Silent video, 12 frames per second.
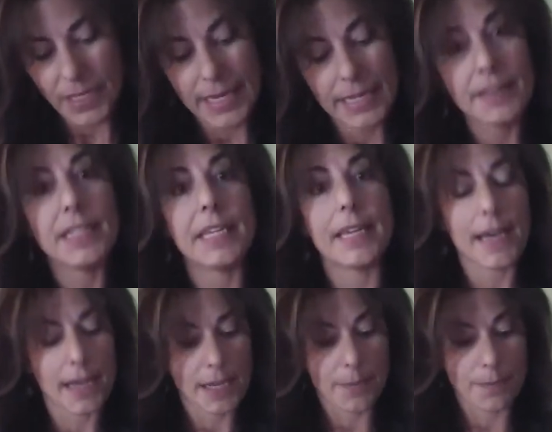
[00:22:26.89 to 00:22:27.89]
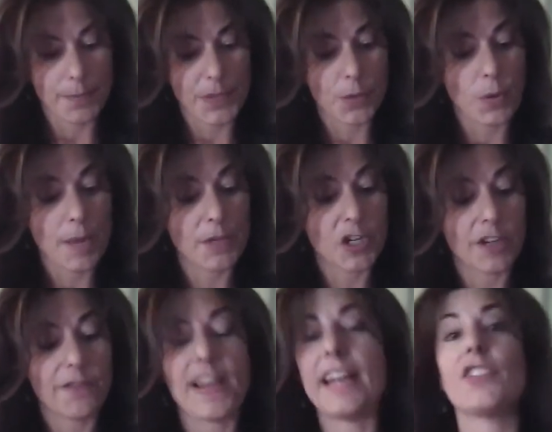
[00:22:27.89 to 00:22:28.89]
in the webinar
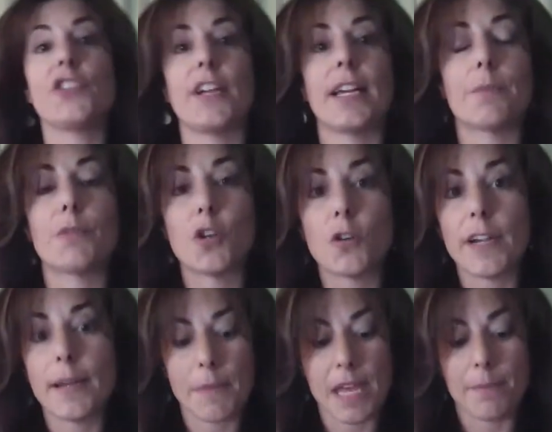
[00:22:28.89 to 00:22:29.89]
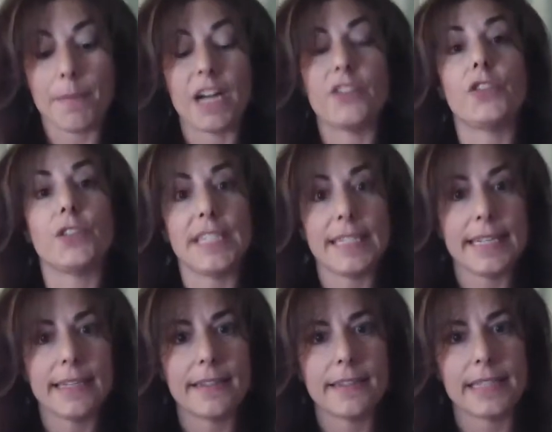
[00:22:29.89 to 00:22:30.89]
fast track program and module
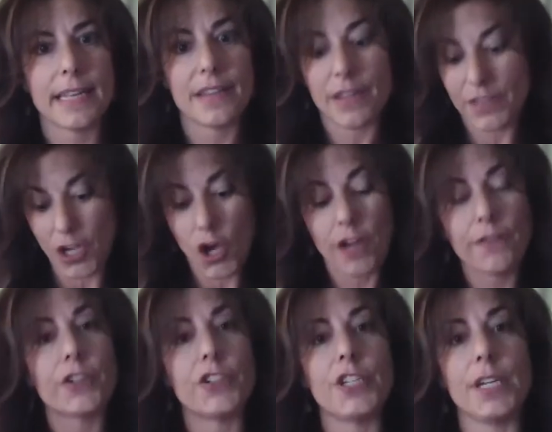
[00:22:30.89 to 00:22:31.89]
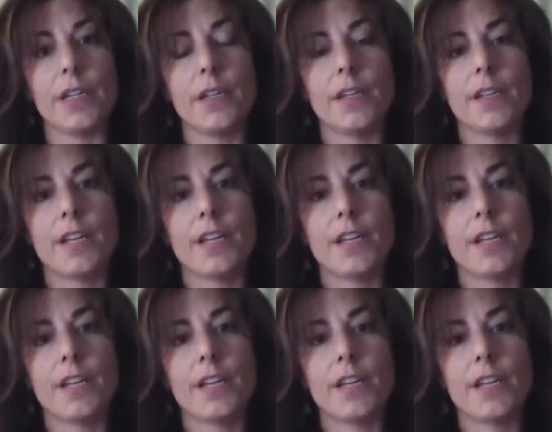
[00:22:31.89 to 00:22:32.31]
details, and then the offer sheet.